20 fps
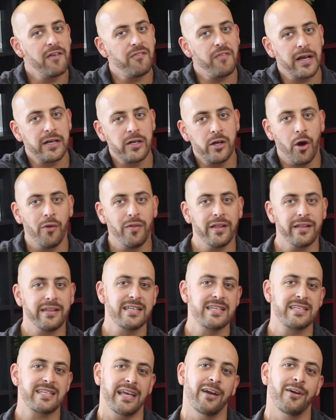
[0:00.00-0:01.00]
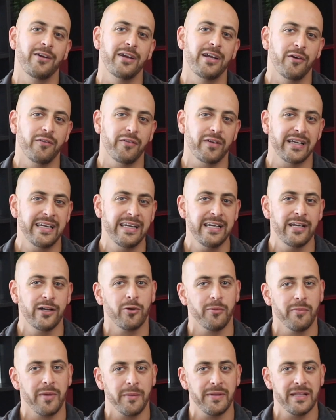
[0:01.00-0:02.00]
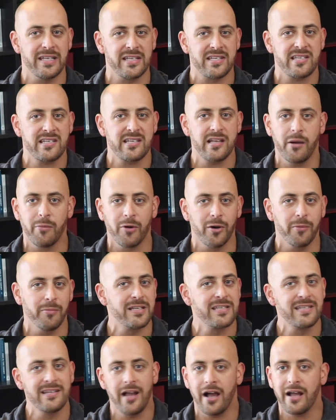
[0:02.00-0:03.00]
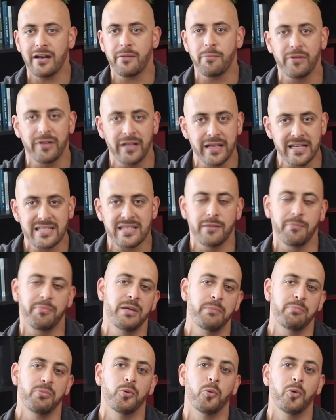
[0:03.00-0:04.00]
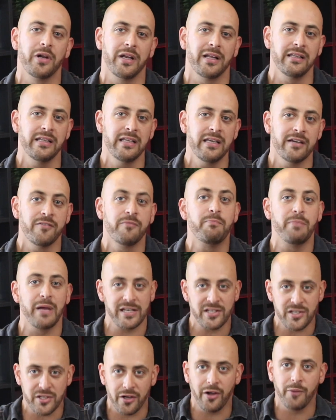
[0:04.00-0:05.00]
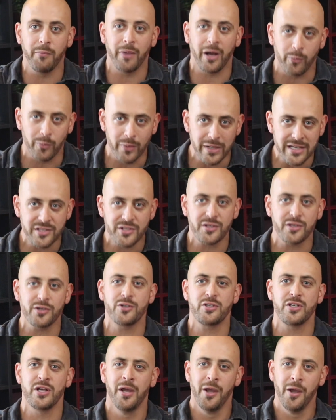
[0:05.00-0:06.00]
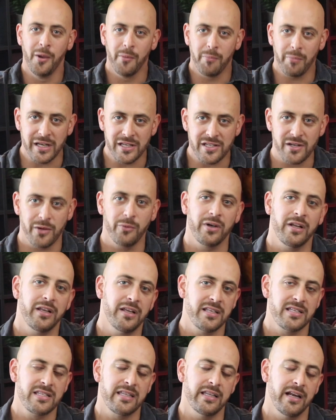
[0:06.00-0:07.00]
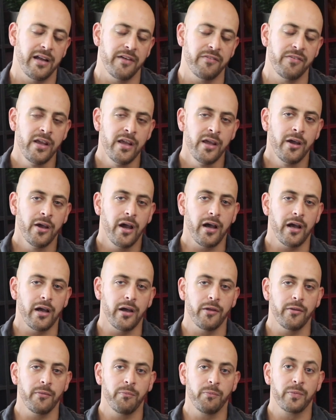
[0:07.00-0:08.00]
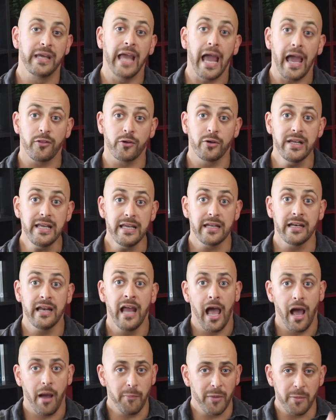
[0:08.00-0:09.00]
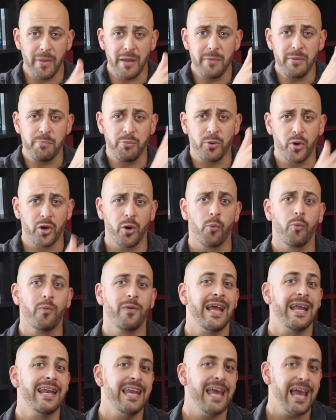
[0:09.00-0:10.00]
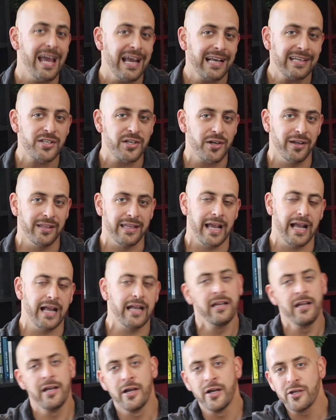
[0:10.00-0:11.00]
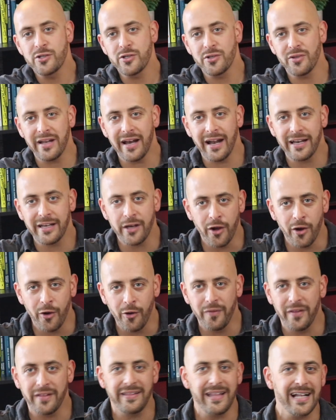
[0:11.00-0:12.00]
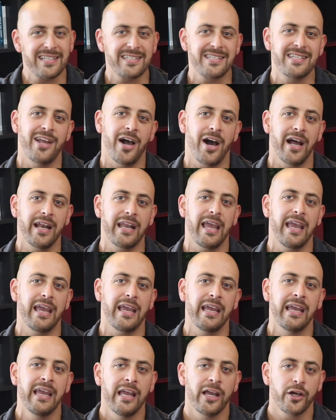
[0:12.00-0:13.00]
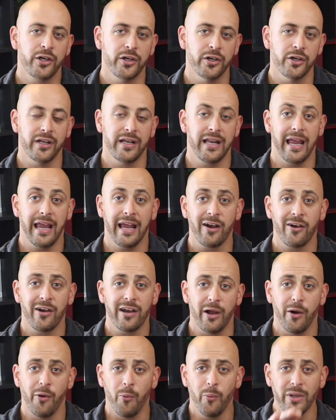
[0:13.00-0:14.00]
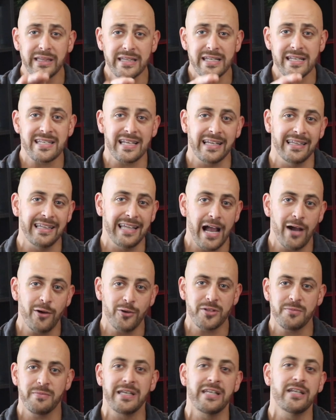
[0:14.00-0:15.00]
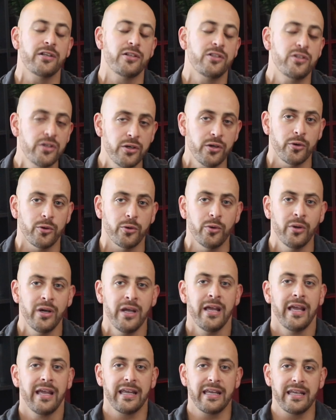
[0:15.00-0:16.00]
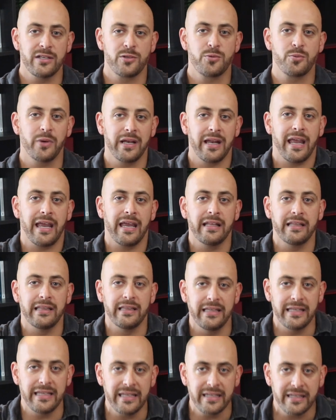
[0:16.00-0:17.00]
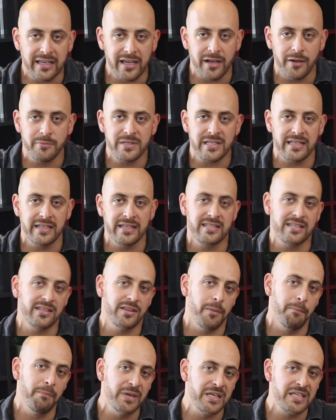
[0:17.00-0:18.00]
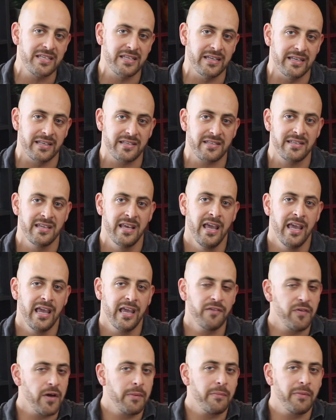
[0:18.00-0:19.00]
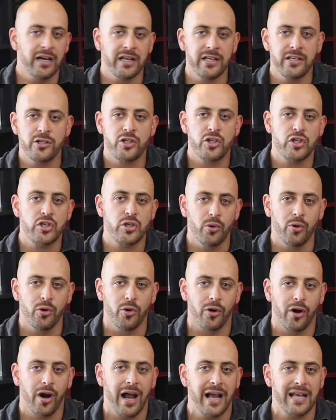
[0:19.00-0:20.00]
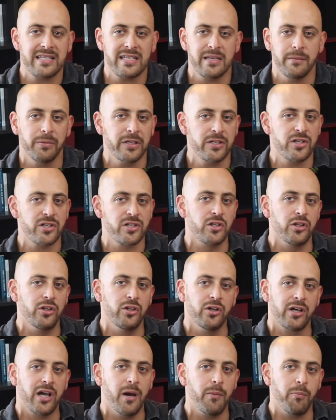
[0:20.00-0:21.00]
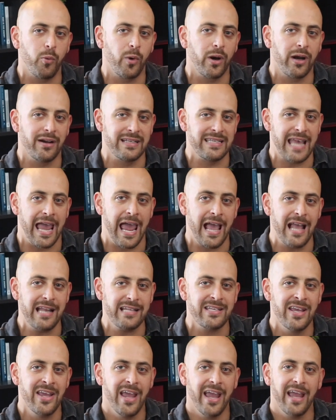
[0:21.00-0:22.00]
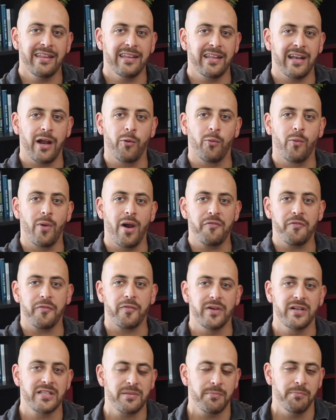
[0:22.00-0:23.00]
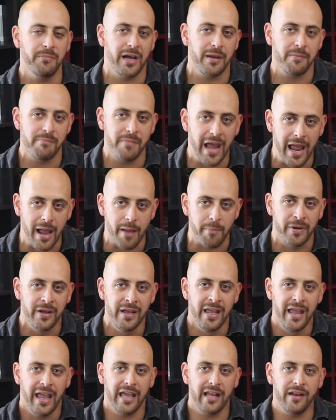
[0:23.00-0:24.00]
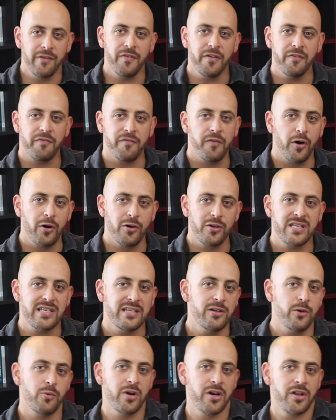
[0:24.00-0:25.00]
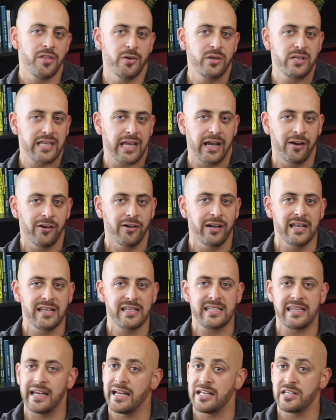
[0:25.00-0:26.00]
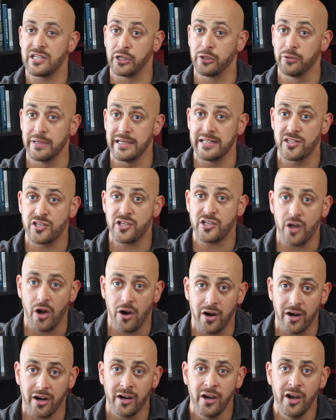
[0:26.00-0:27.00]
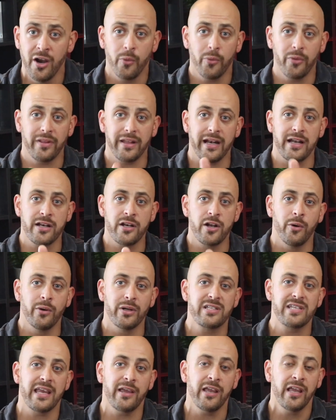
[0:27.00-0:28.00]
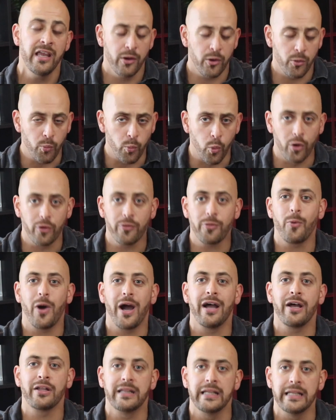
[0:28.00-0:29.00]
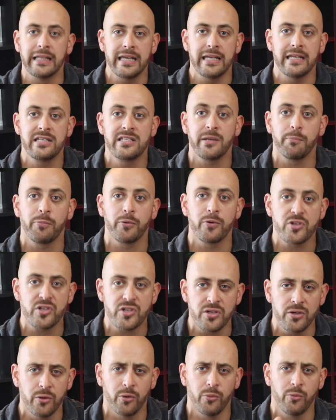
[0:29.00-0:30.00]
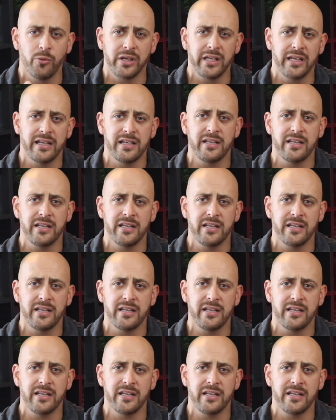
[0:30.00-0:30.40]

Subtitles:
If I know that this area over here, maybe this suburb, is not a place that people want to live based on my research, based on what it is that I've gathered in, I'm going to maybe put a red X on that so that I know that that's not a good area. What this allows me to do is when a lead comes into the business, if I'm unsure, I simply just look up where it's at and then I reference my map. And if it falls into one of those areas that has a green star, well, then I know it's a worthwhile lead to pursue. And we'll get